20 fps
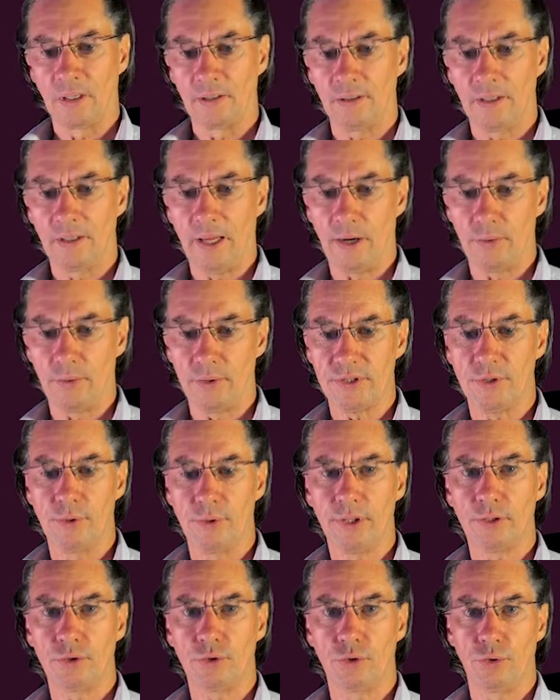Now it's
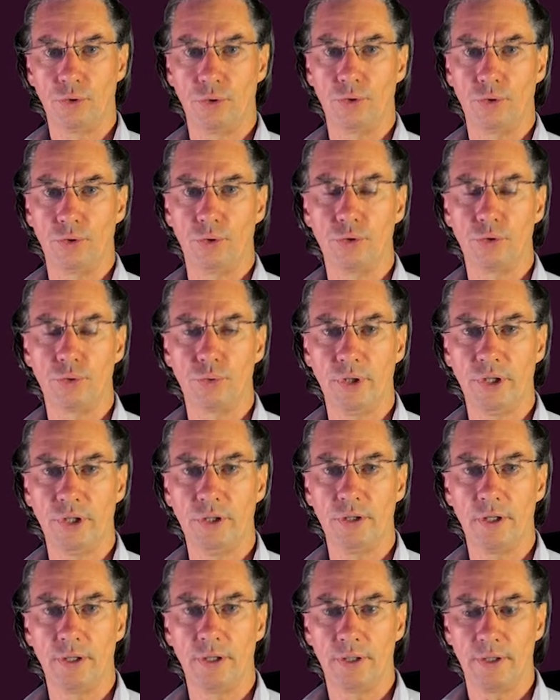going to read
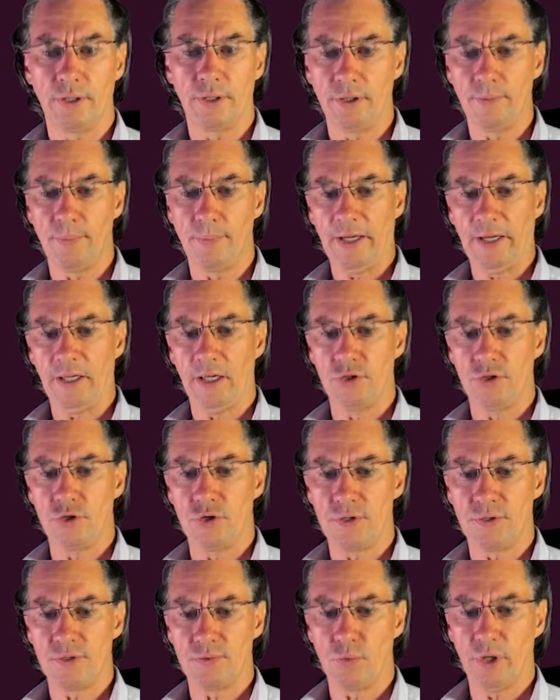the
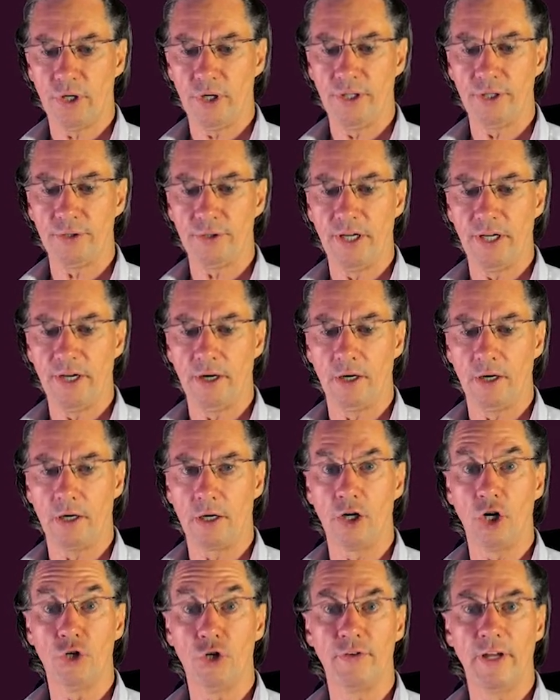packages, whether they are
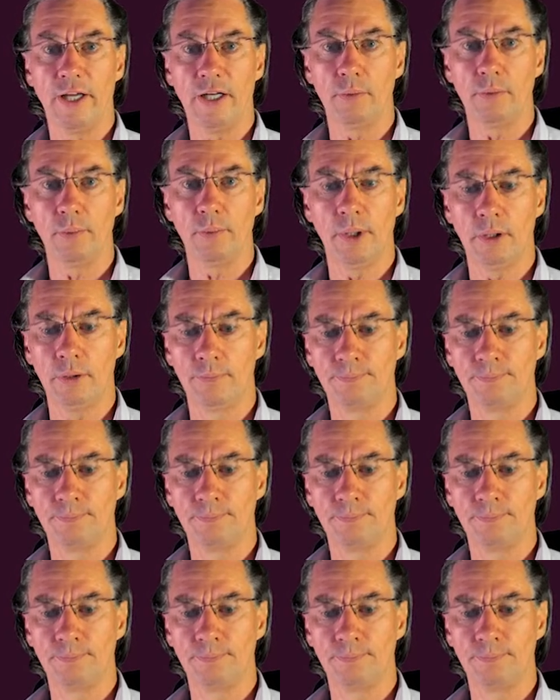available.